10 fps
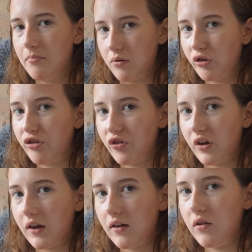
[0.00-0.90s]
bronzer,
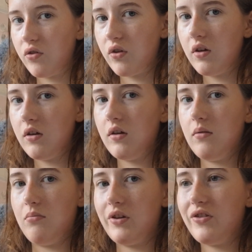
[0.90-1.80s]
guys.
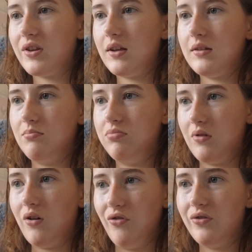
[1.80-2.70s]
Bronzer is
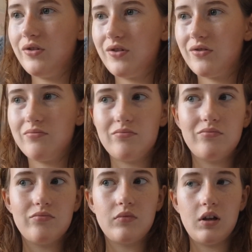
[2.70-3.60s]

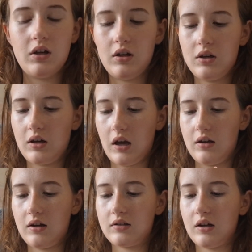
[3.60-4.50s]
bronze. Okay,
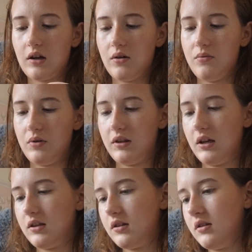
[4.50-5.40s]
next I go in with
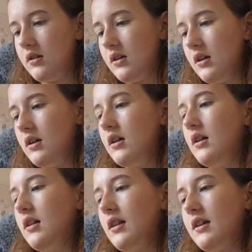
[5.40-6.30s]
this
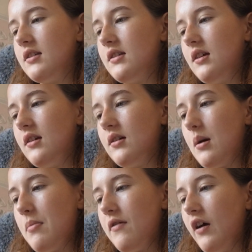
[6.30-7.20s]
Lasting
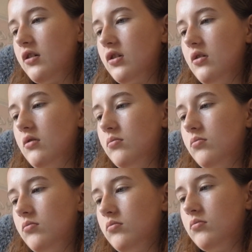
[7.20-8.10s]
Perfection
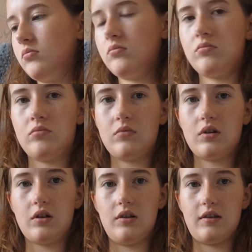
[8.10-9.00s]

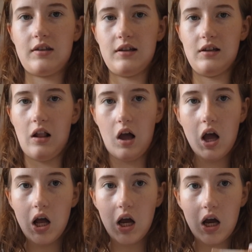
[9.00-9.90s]
concealer.
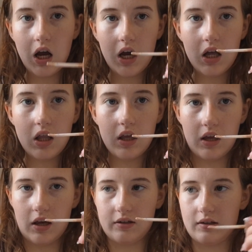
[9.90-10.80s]

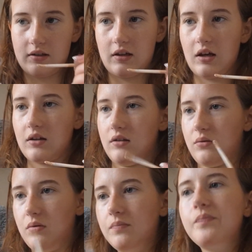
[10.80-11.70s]
It has a stick, this
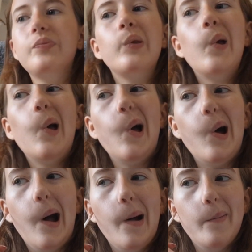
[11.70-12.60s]
one.
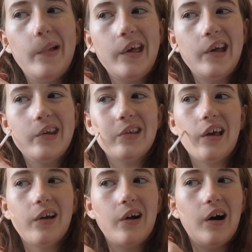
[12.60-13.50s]
And I just
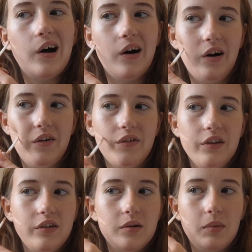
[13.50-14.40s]
like carve
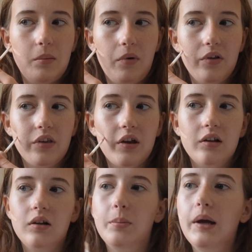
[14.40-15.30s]
into my bronzer a
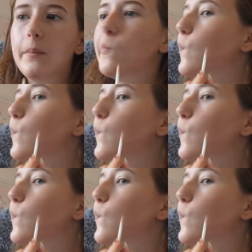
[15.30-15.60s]
little bit